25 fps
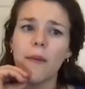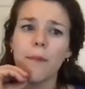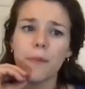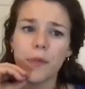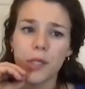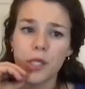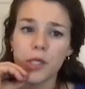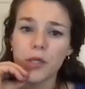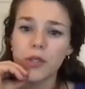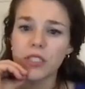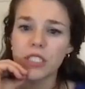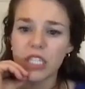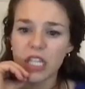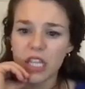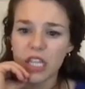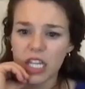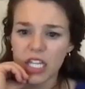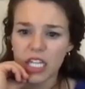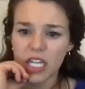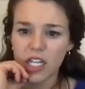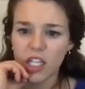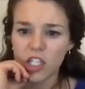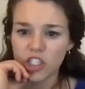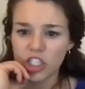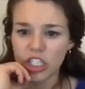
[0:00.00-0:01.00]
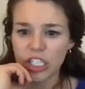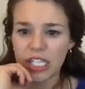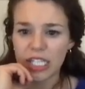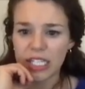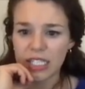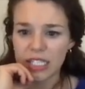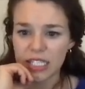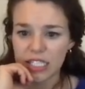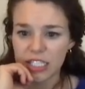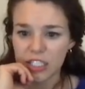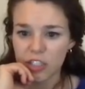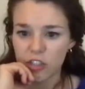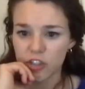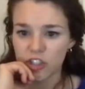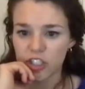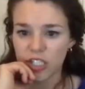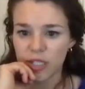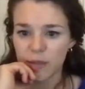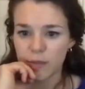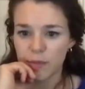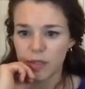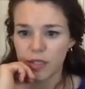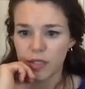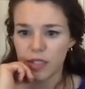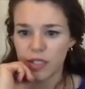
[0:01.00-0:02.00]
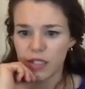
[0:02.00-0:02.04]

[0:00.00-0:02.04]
Puritan theology and leadership.